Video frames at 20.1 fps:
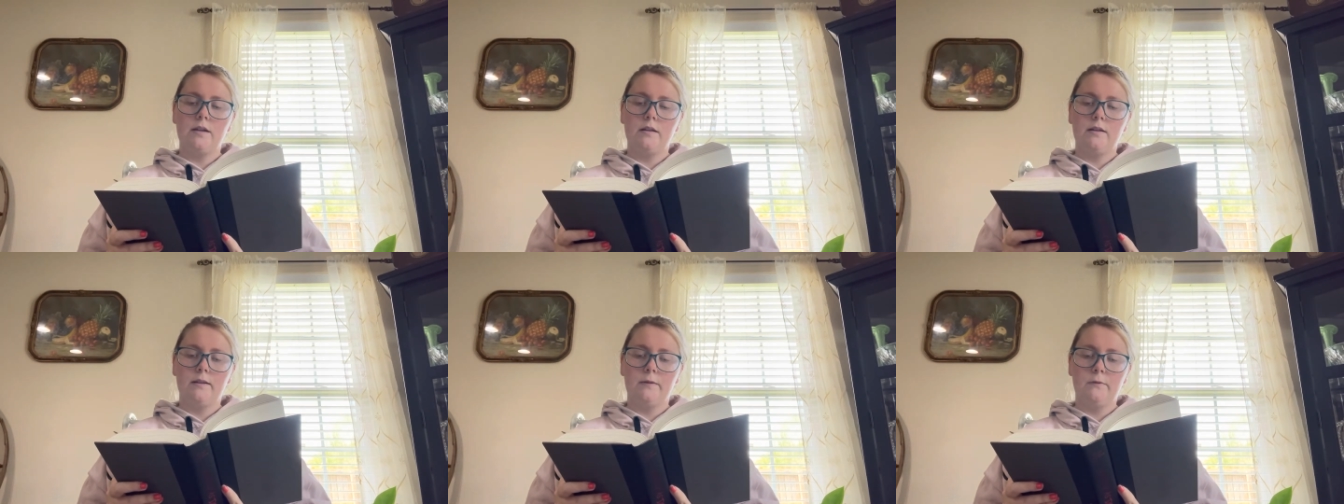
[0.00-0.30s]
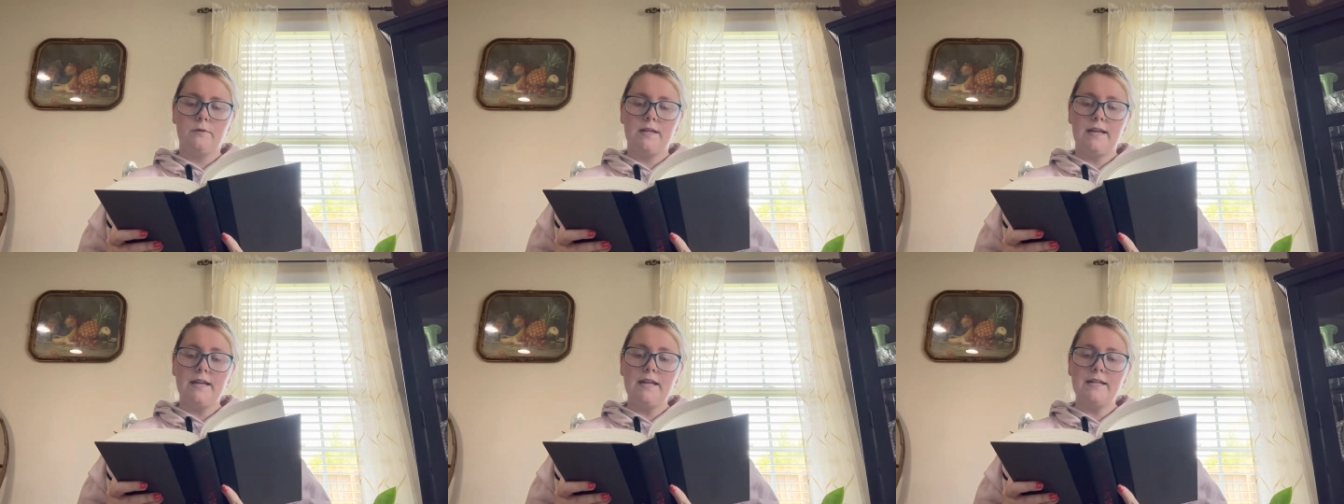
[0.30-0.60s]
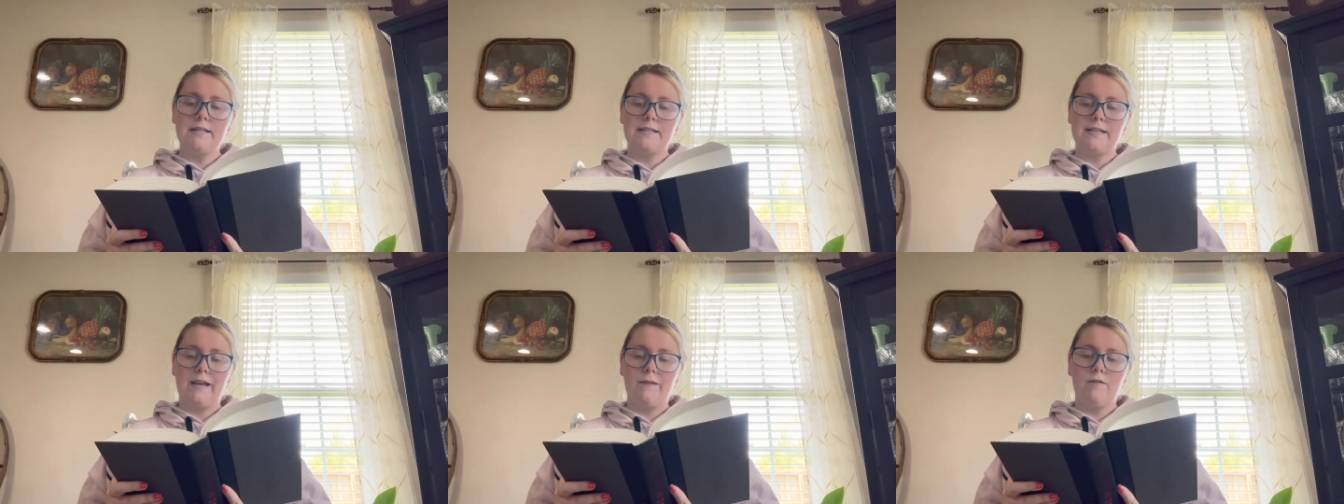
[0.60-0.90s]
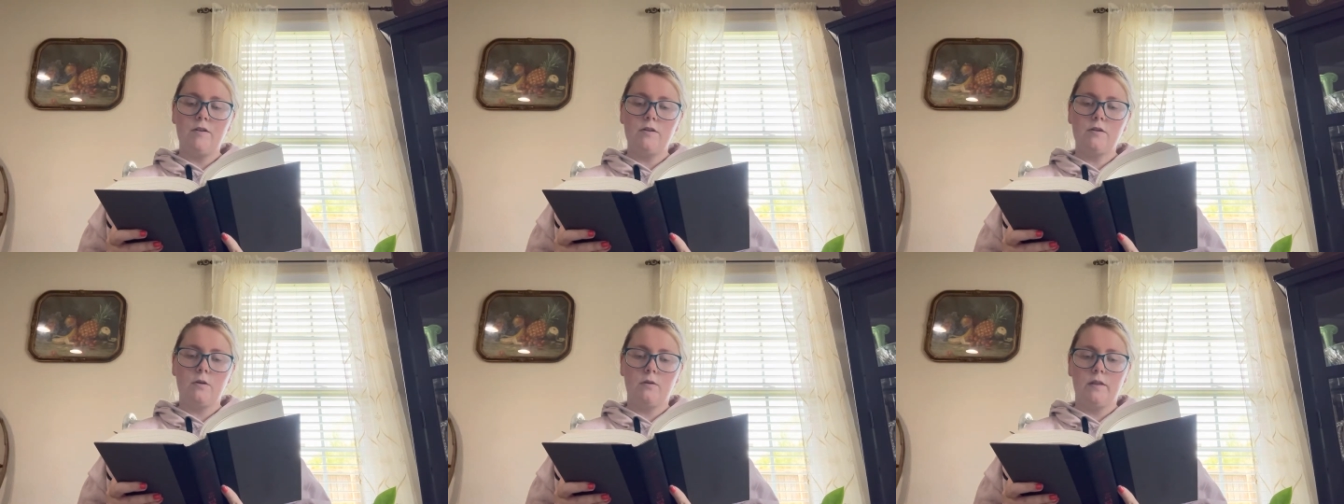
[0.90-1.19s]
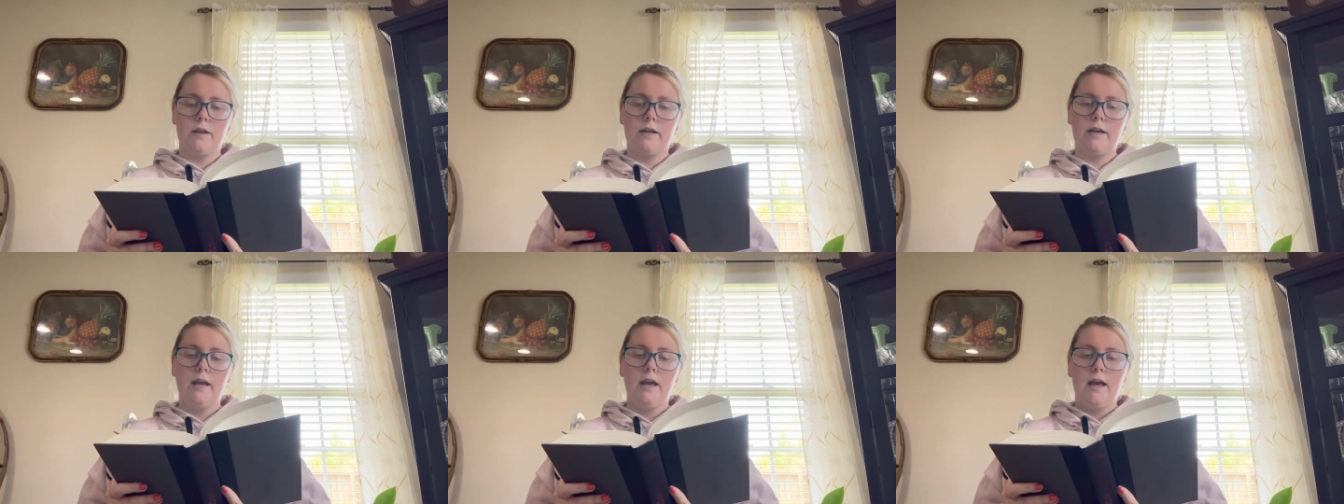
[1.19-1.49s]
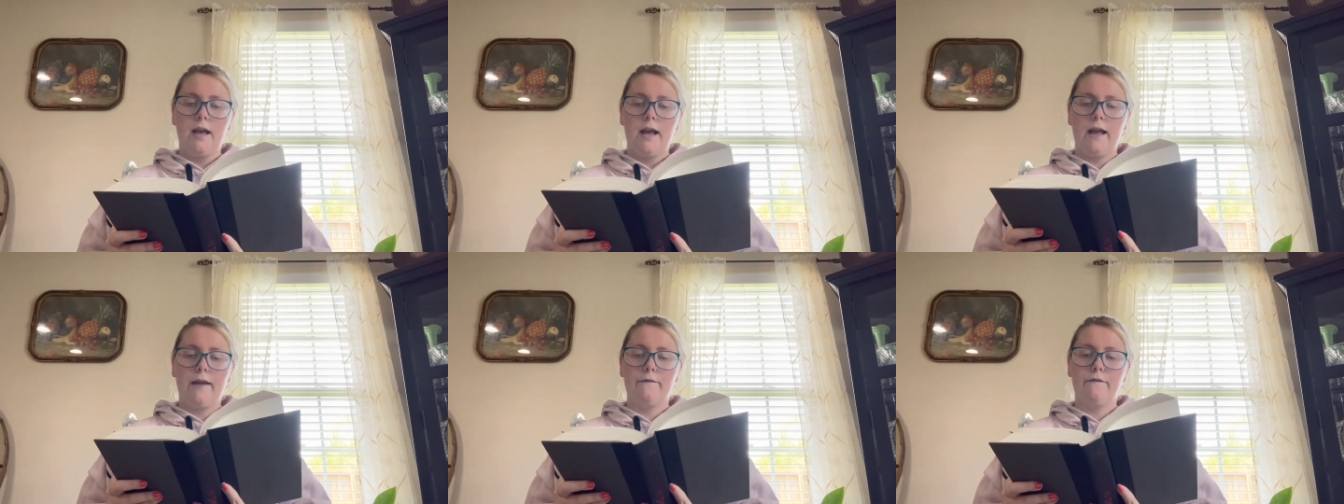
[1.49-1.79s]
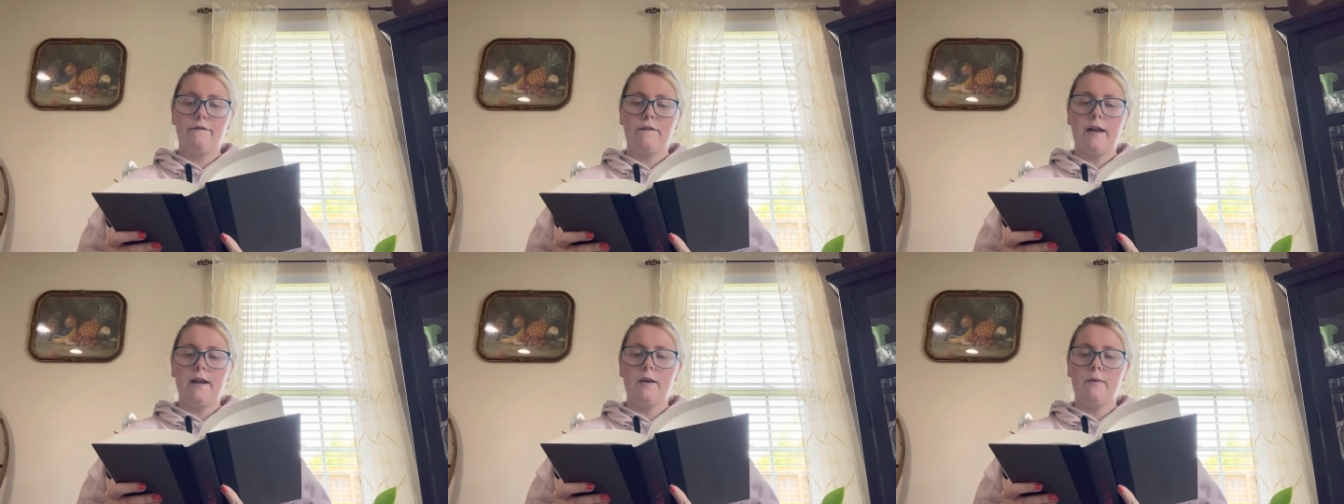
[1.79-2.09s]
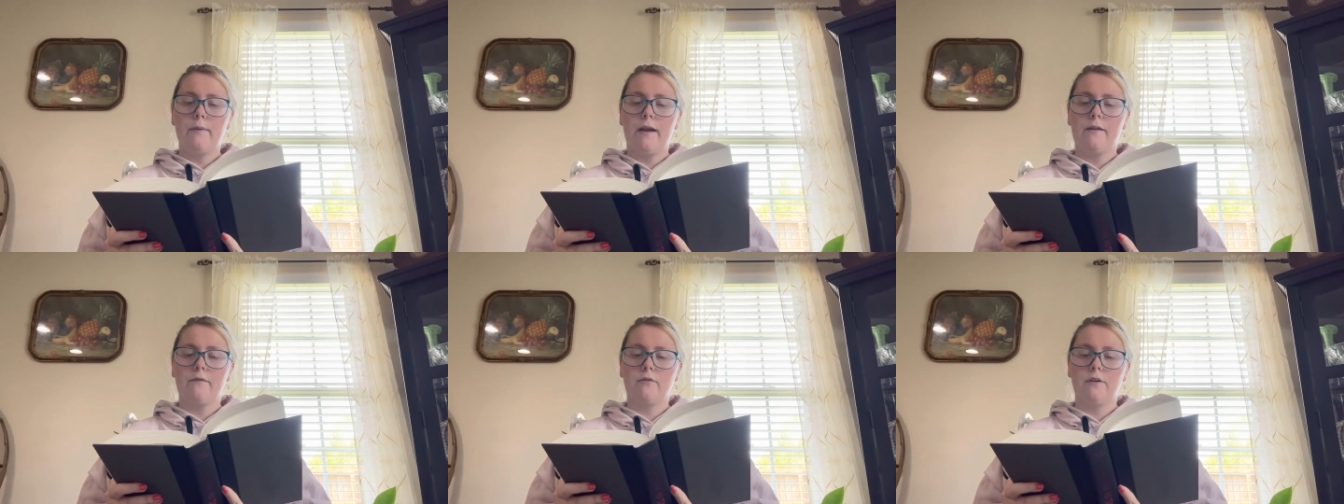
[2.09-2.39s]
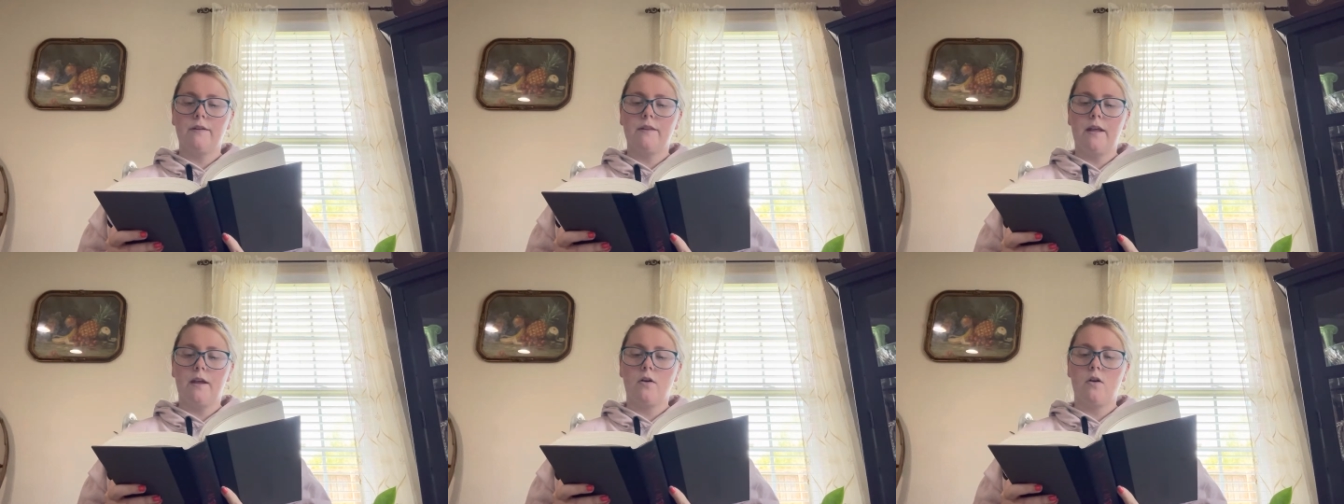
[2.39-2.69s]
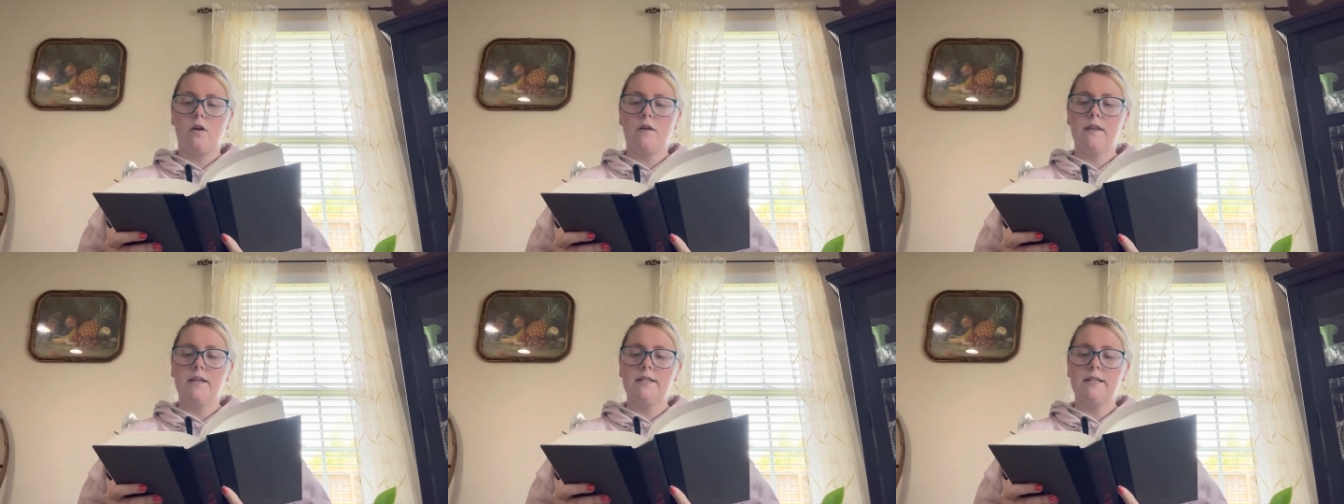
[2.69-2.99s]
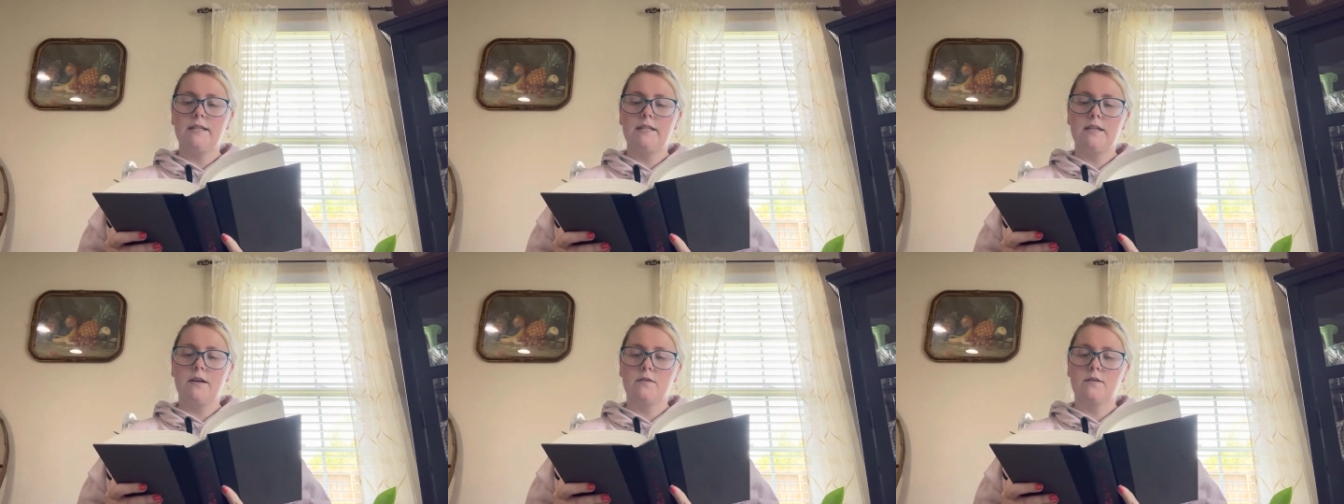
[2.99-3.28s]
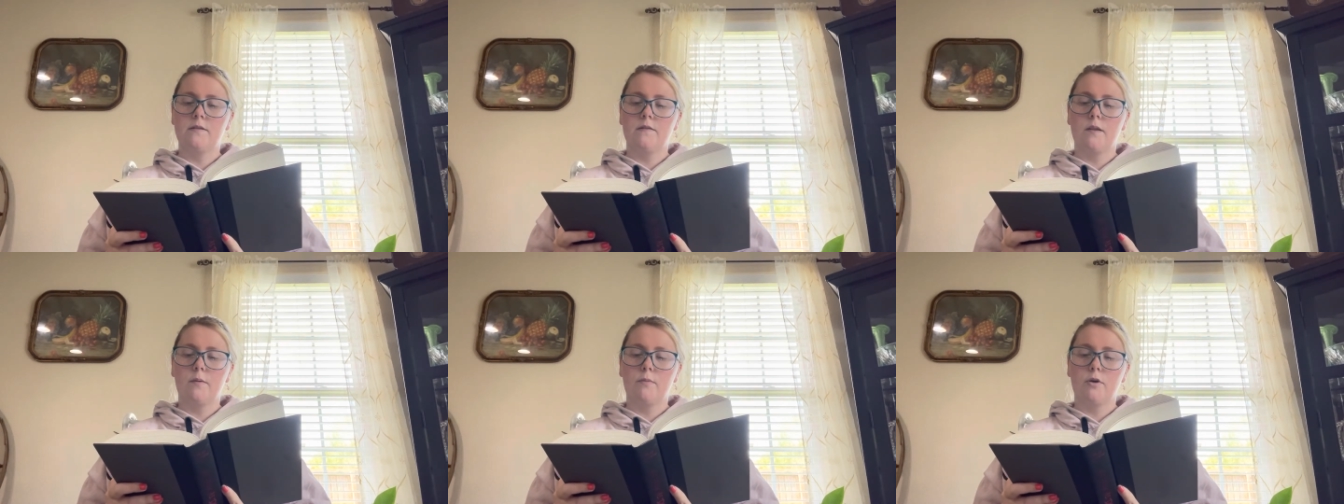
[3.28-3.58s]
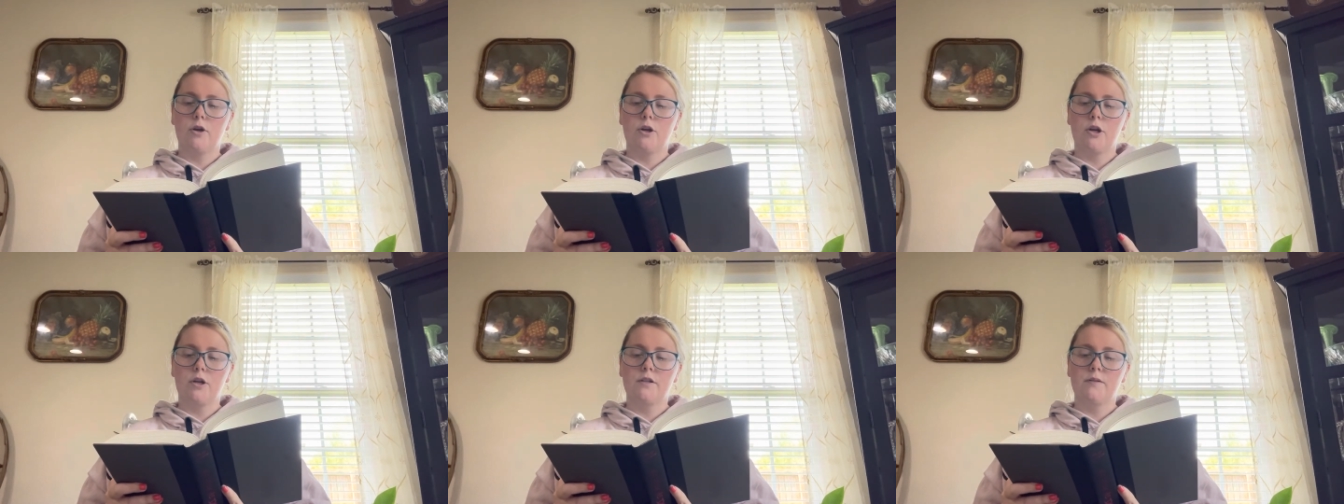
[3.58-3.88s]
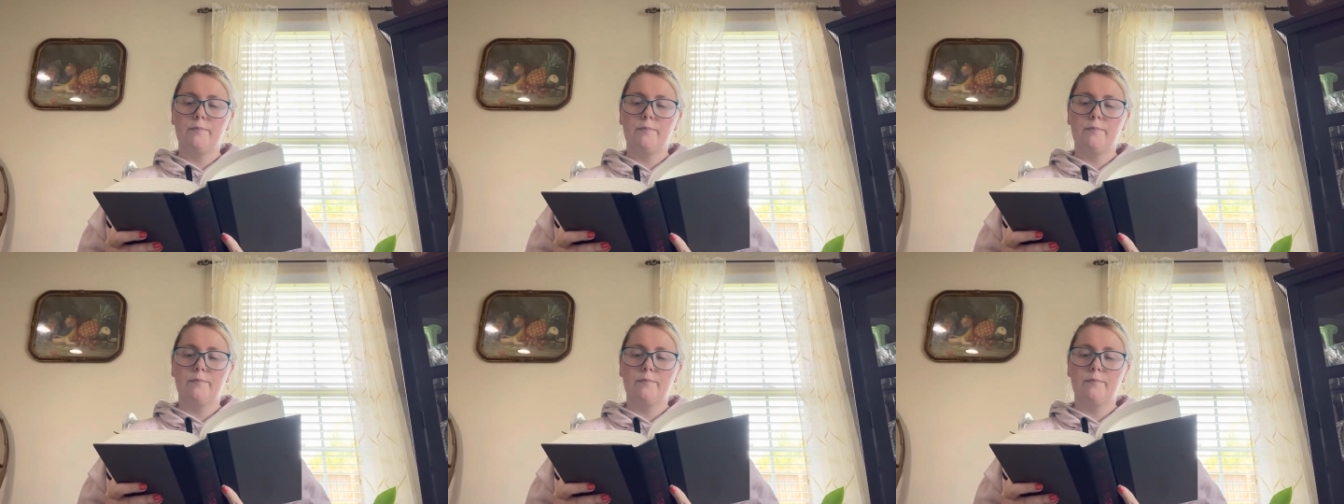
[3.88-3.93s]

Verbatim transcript: Lieutenant David Nolan had fed him everything, all the details of the murders.